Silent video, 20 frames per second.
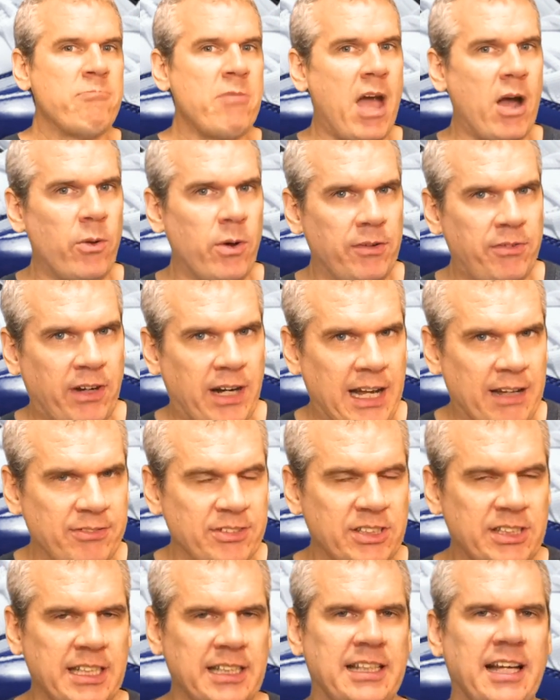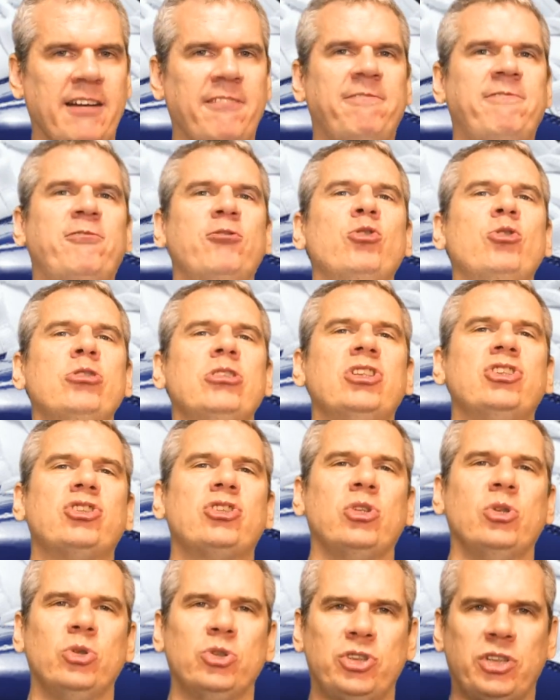However, having said that, full
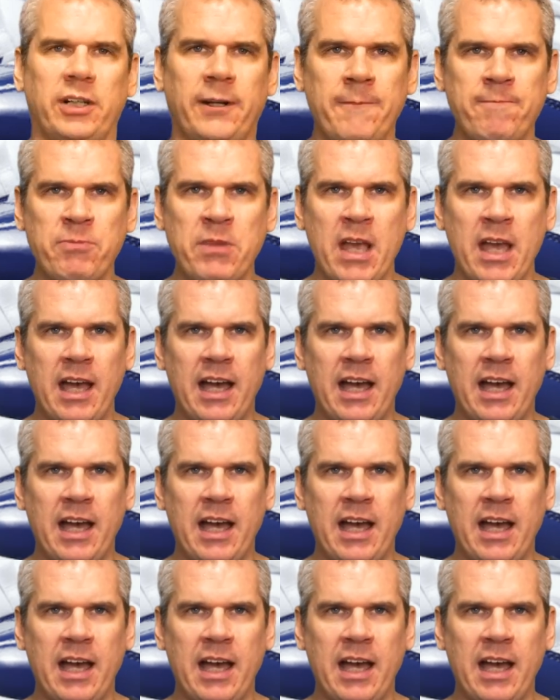disclosure,